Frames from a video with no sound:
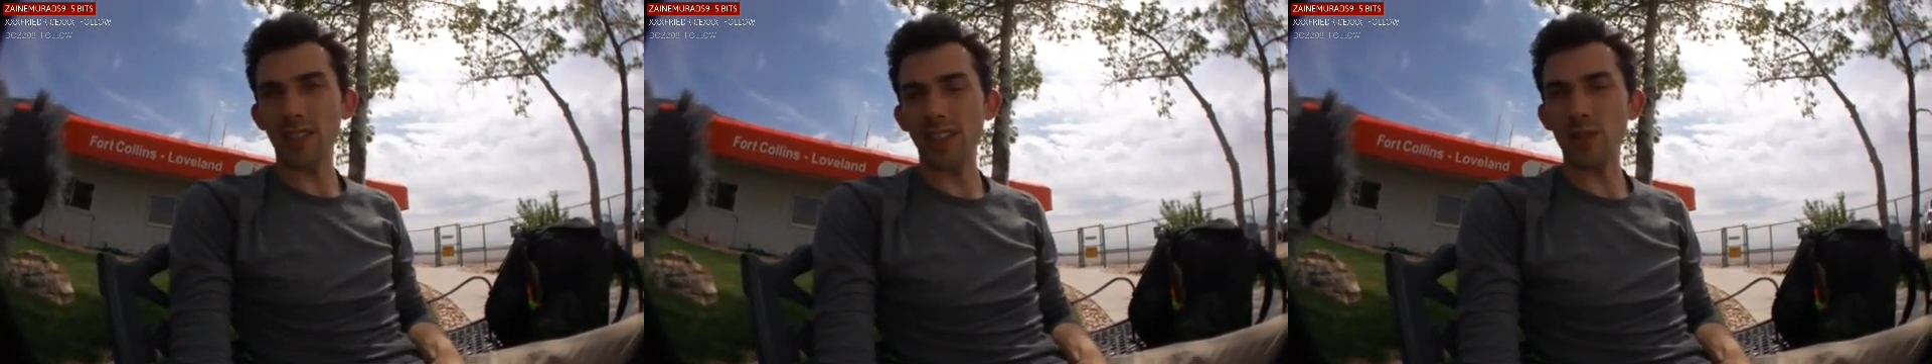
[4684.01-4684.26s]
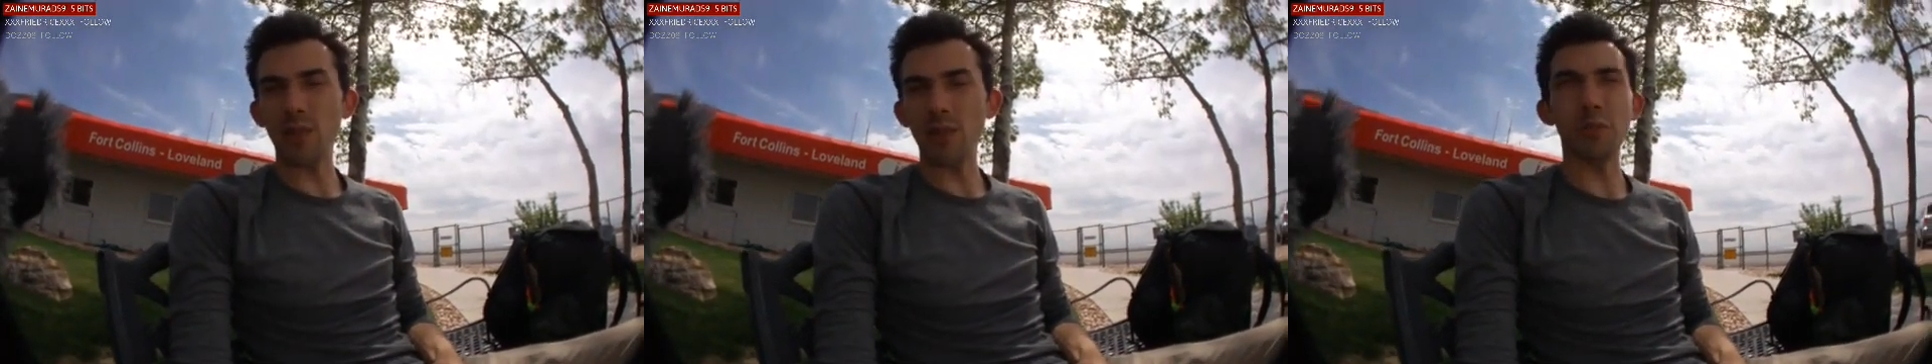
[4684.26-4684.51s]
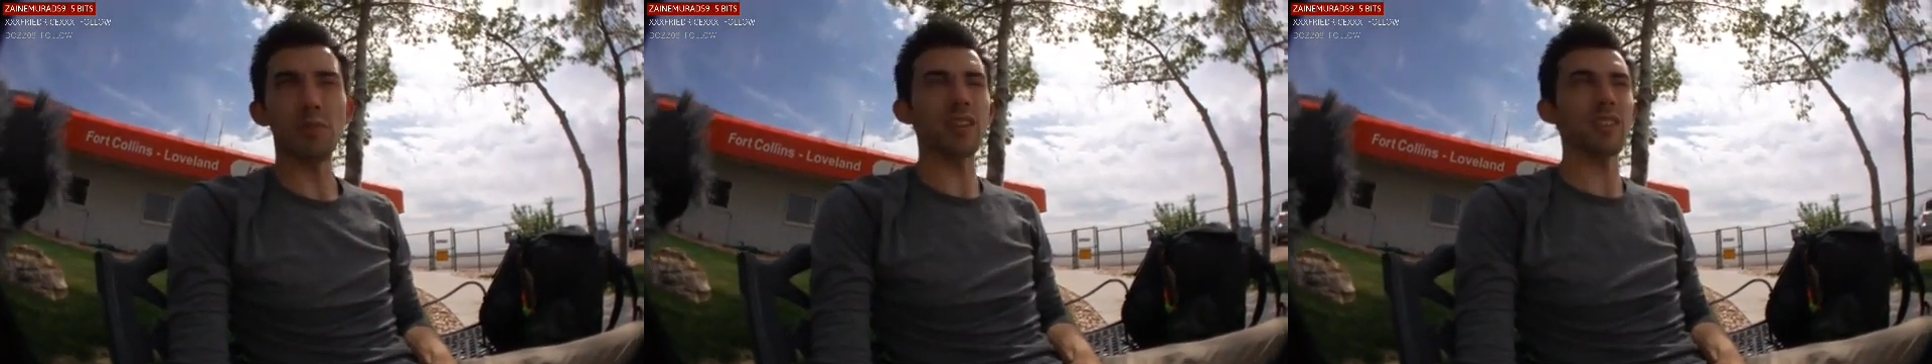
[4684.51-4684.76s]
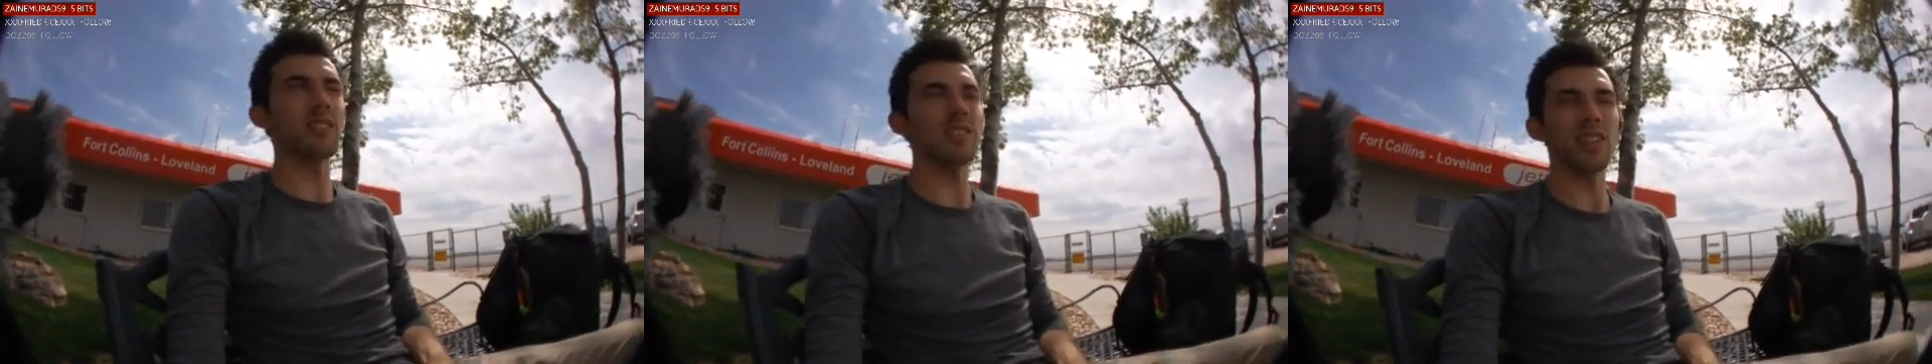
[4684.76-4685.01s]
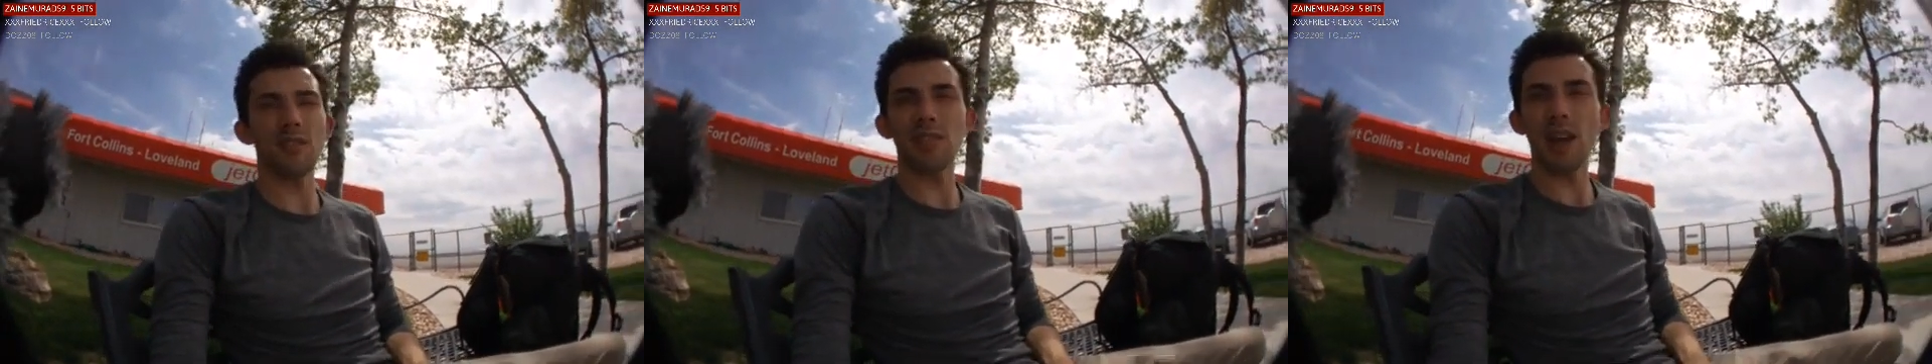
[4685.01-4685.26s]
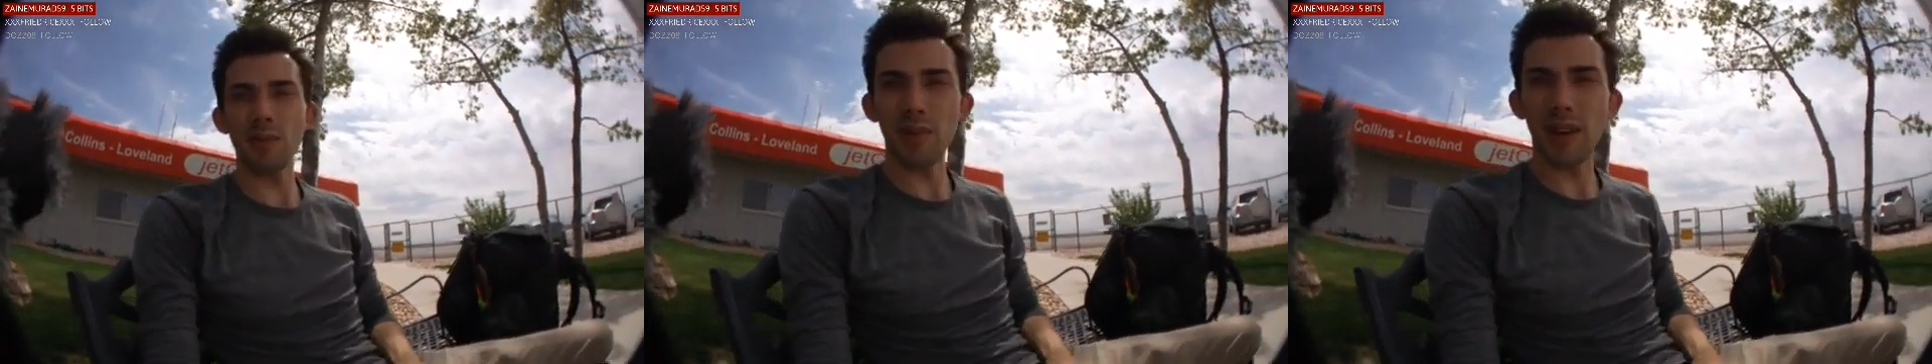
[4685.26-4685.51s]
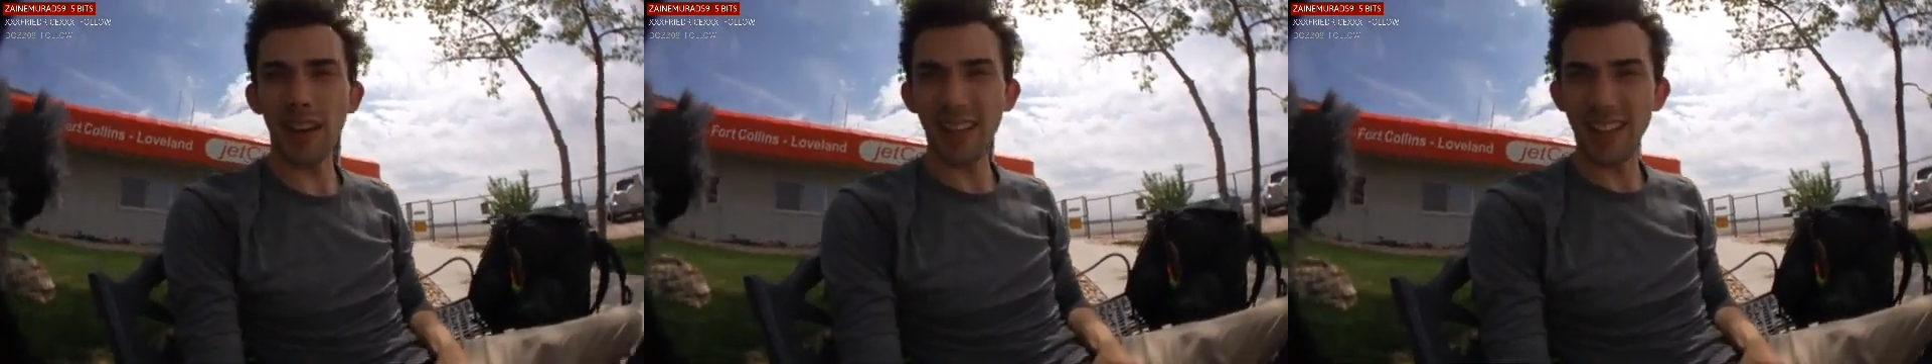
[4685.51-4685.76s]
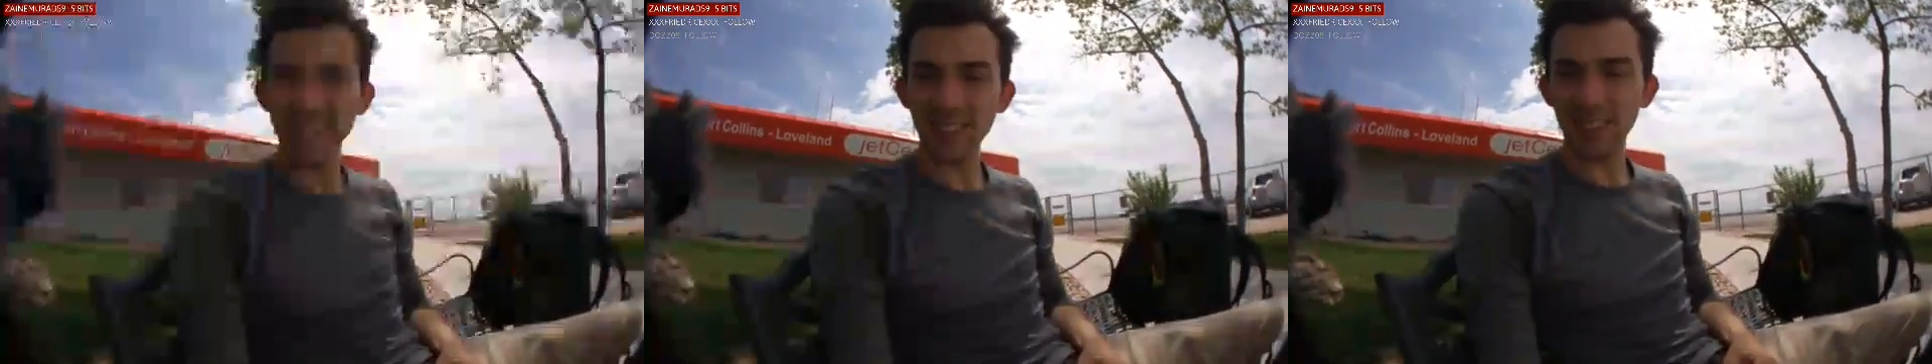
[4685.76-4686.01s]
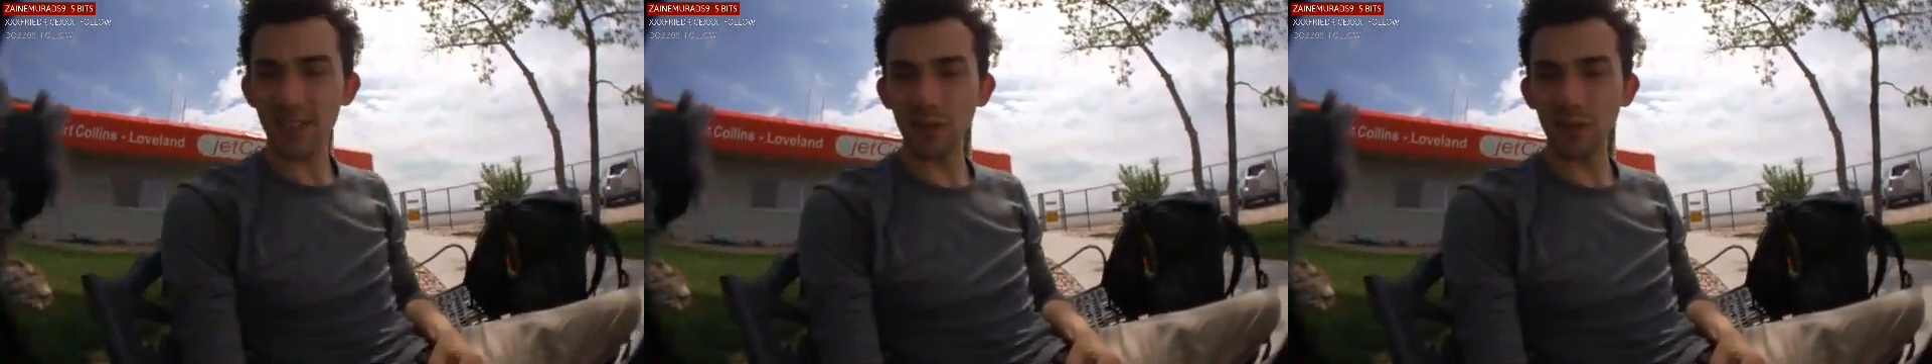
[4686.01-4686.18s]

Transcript: and he's been abducted several times by aliens.